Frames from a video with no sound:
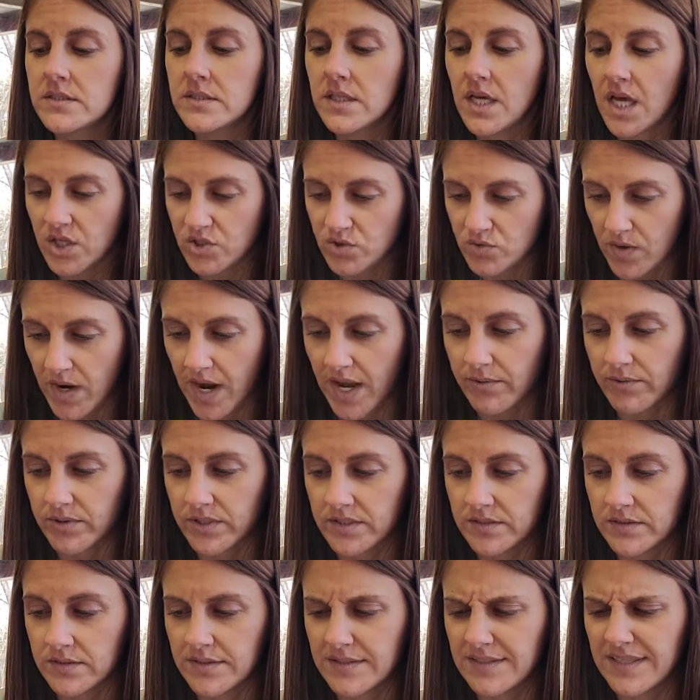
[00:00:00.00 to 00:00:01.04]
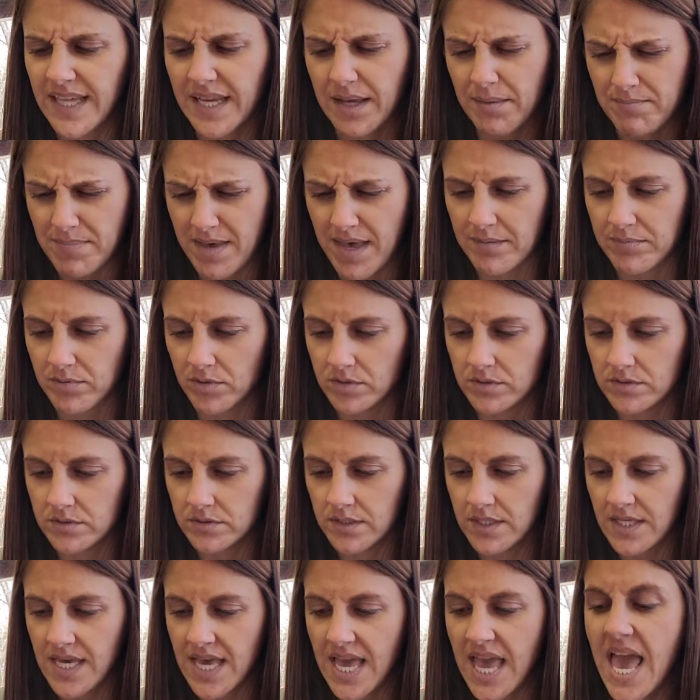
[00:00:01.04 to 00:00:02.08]
a dry one, like a pebble.
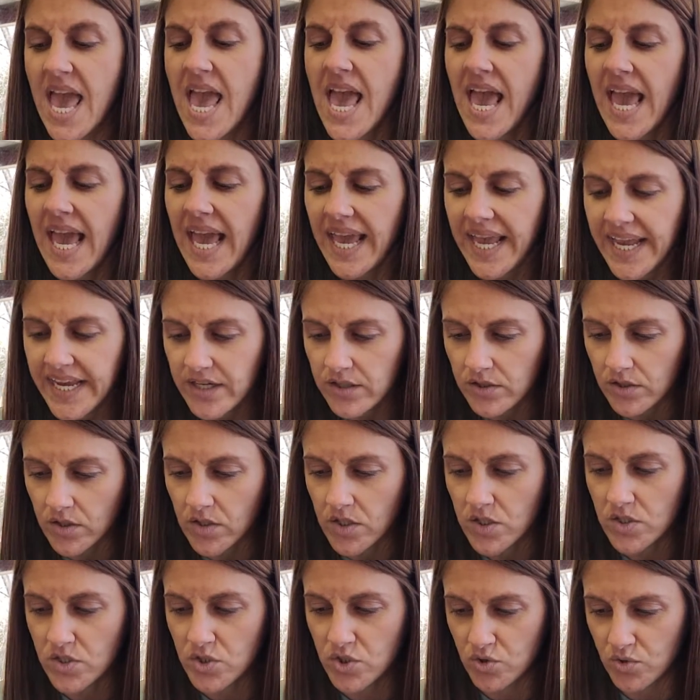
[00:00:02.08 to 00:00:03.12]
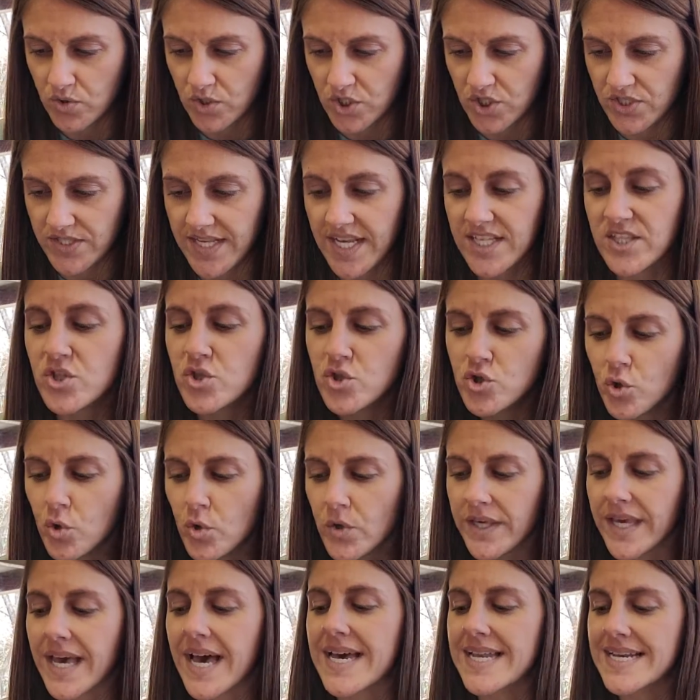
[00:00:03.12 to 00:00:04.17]
Hail, George says.
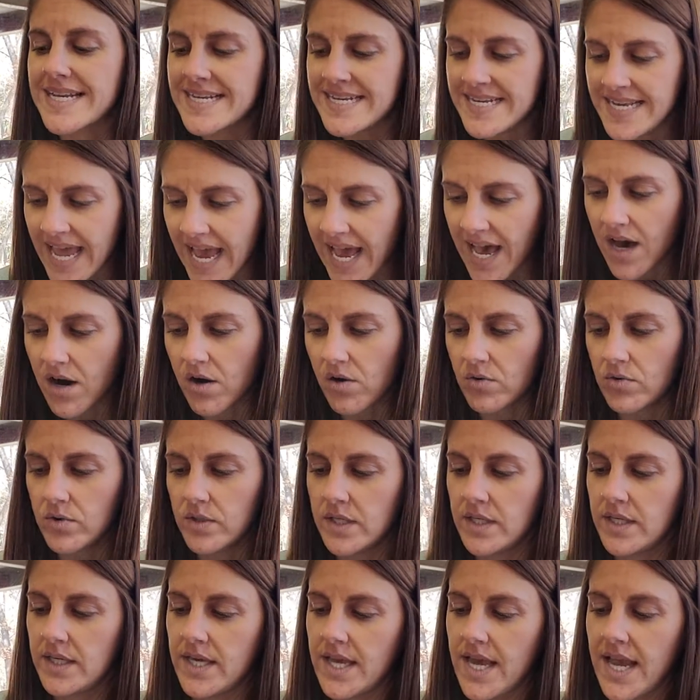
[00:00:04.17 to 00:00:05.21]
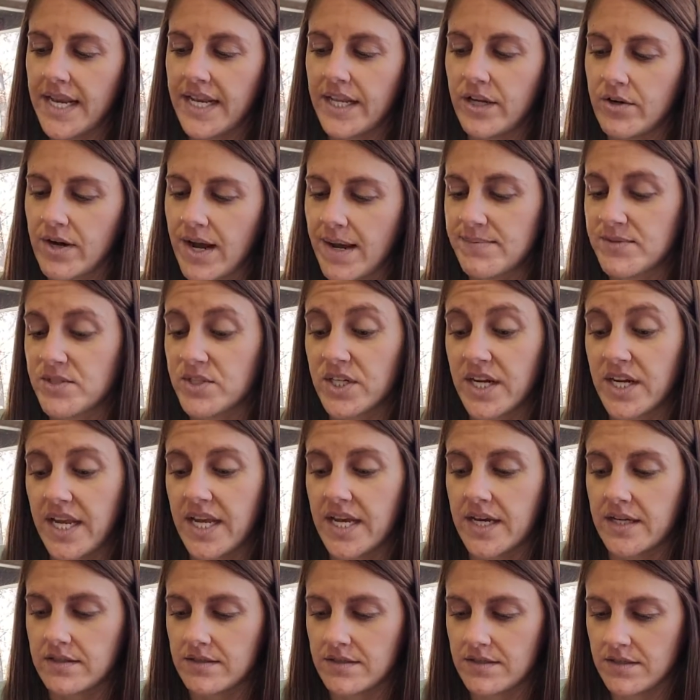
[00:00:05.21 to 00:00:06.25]
Julia, now! And he grabs her
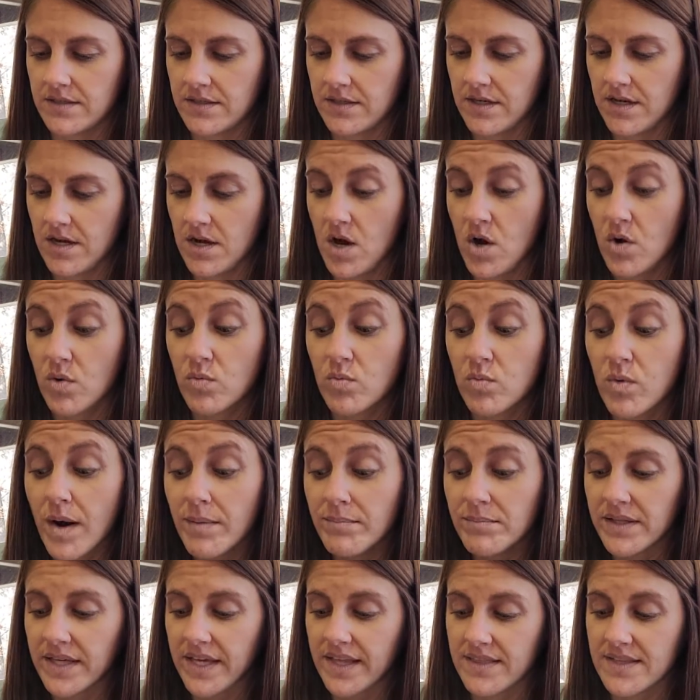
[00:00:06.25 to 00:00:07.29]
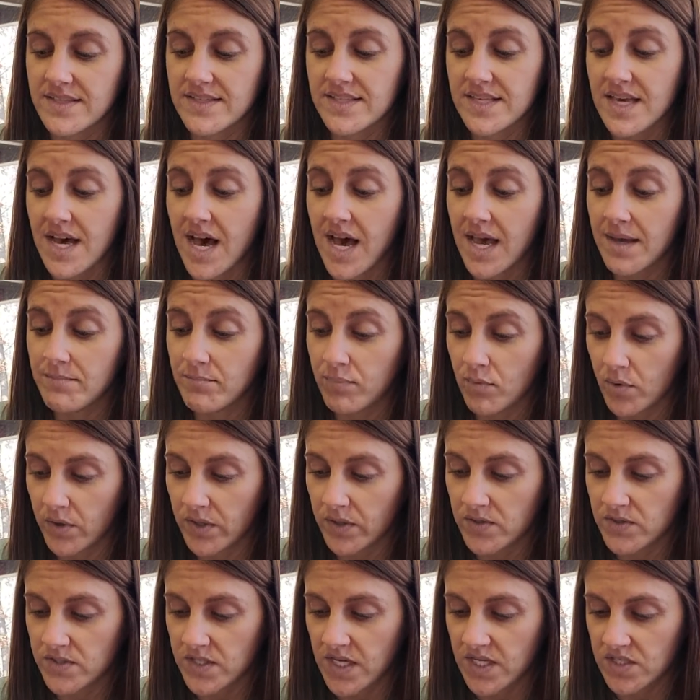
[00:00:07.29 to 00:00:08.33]
hand. Rumbling, the sky
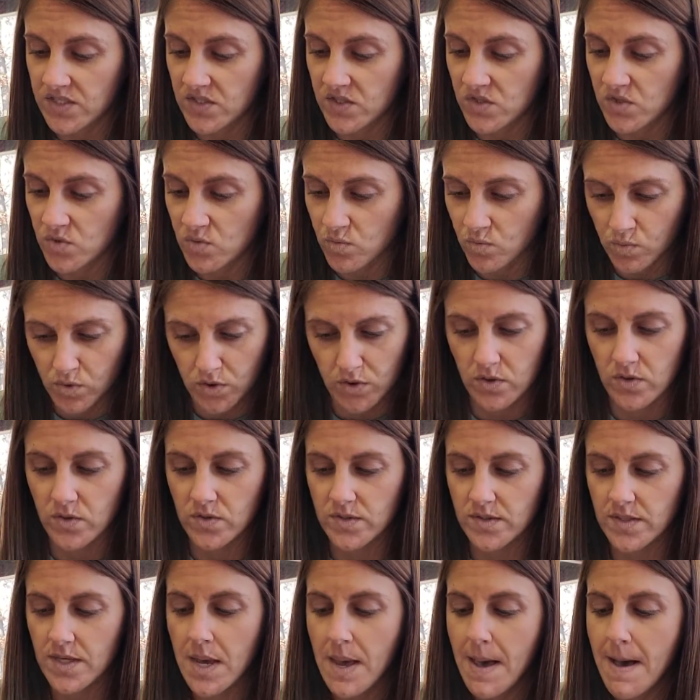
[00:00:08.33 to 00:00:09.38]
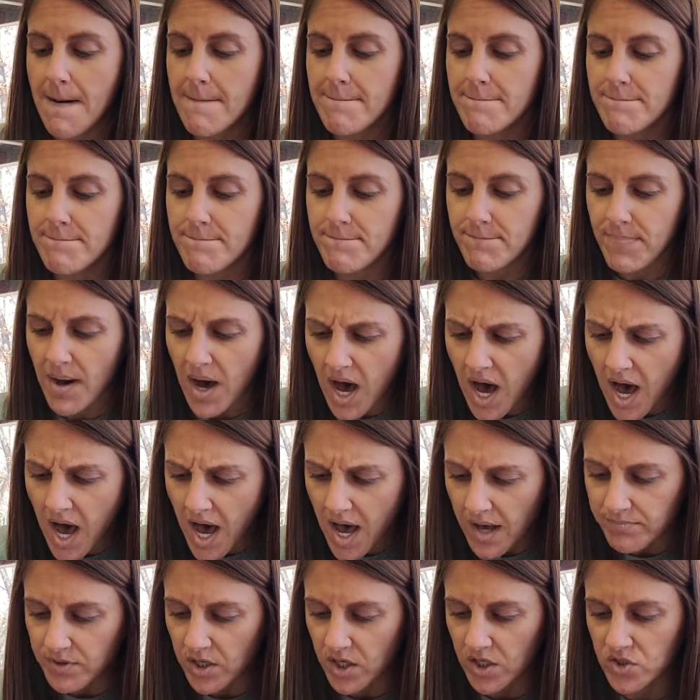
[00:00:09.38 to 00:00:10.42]
boils and swirls.
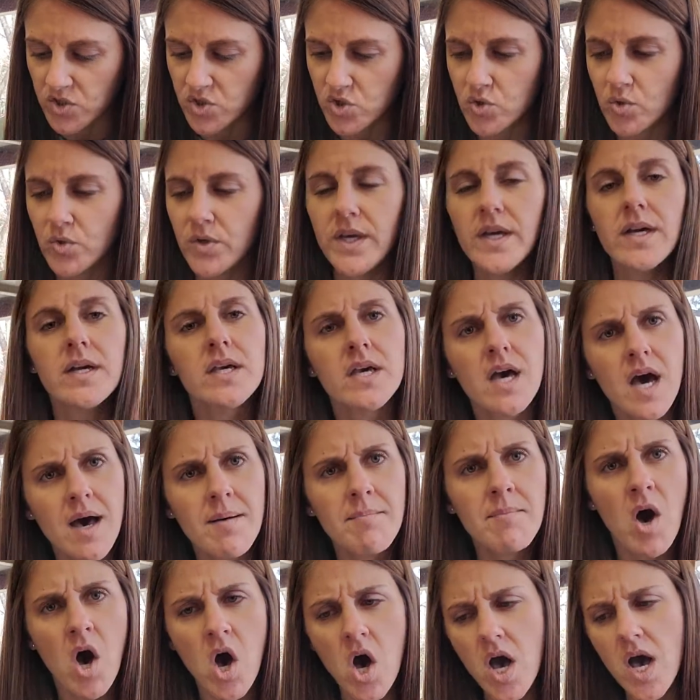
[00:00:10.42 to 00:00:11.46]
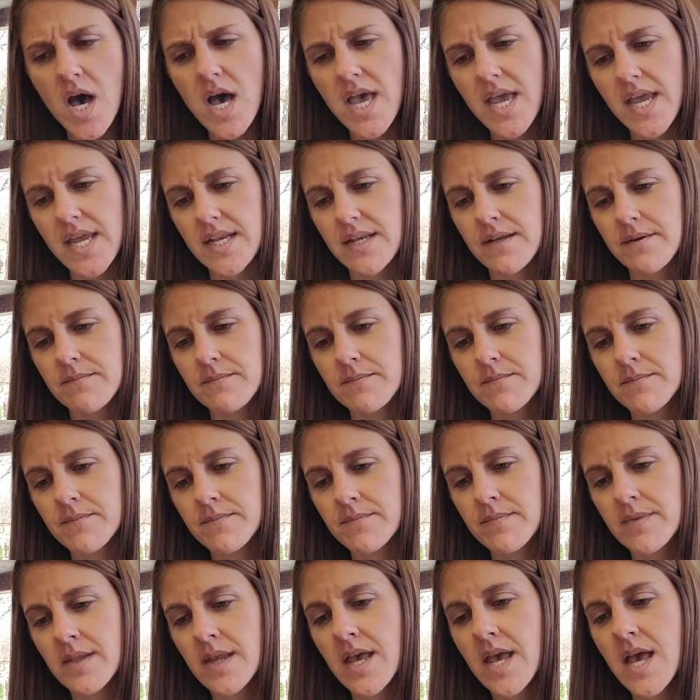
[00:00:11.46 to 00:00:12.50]
Bob, calls Julia, come on!
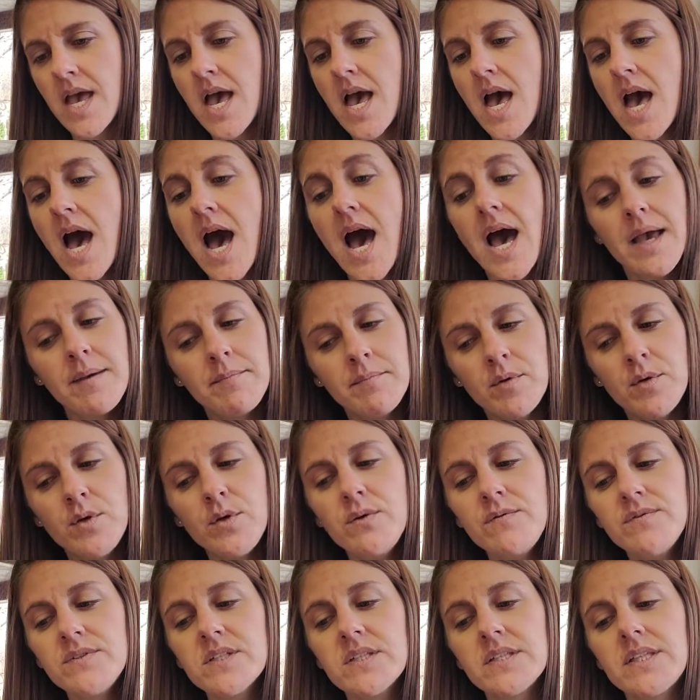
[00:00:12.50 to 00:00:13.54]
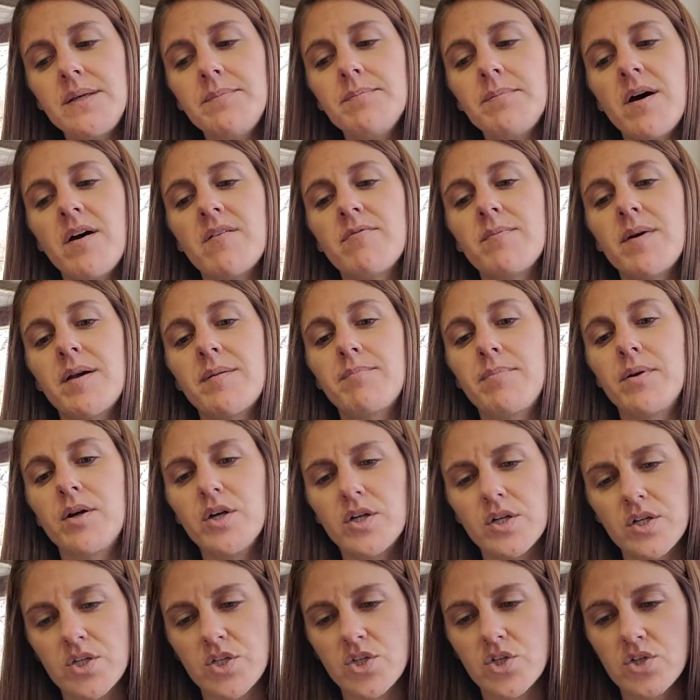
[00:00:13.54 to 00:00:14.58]
I move to leap off my
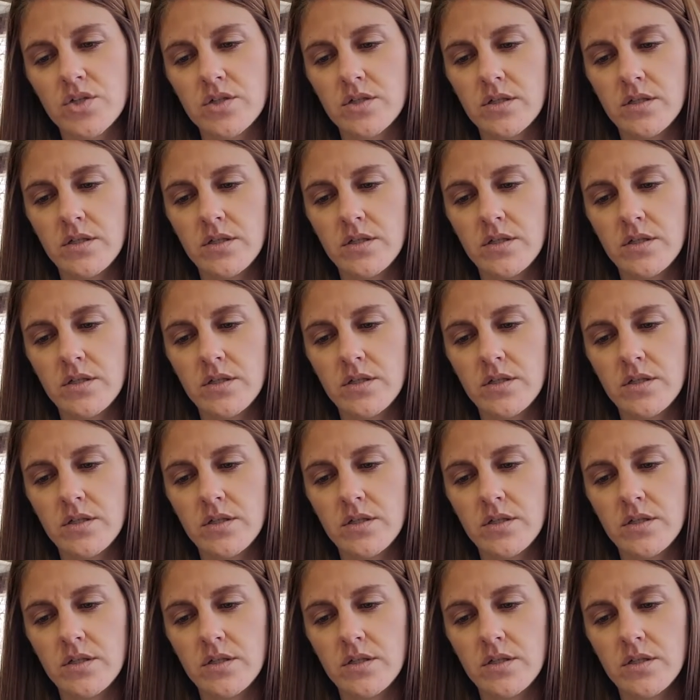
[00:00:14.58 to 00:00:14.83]
perch,